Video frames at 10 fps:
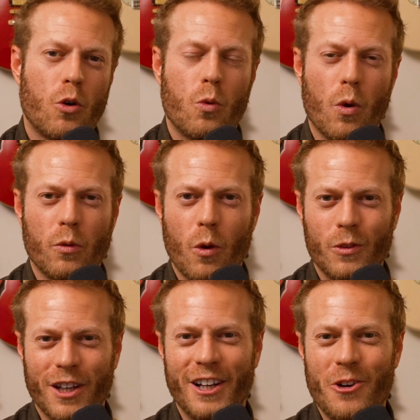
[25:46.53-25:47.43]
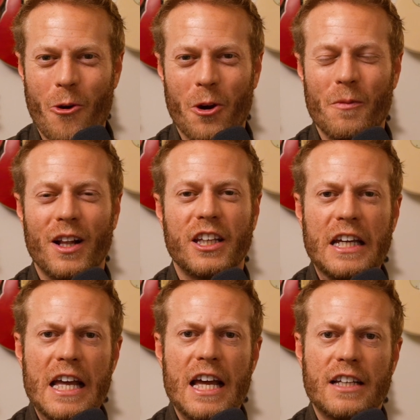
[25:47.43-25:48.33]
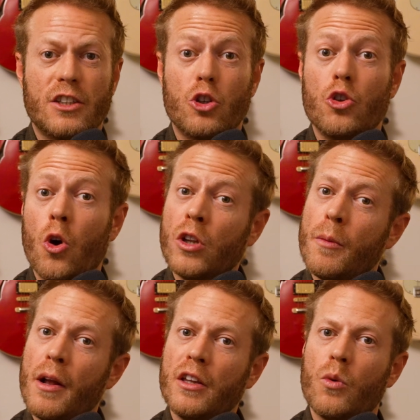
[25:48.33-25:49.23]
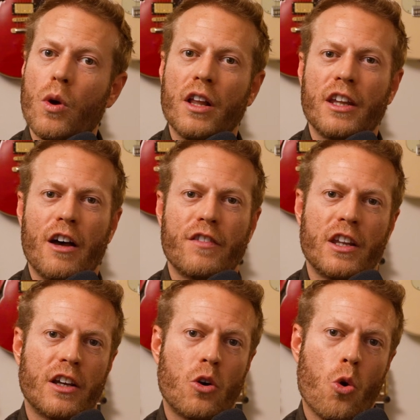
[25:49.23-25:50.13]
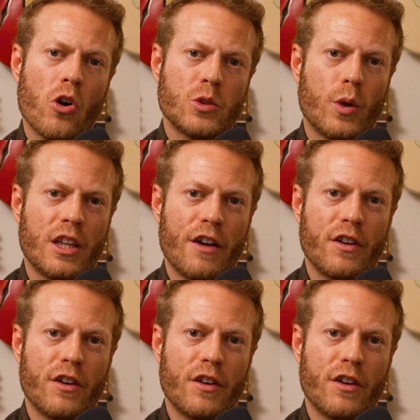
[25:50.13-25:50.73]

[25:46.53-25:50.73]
quote-unquote chord melody is that you know the melody well enough and the chords well enough,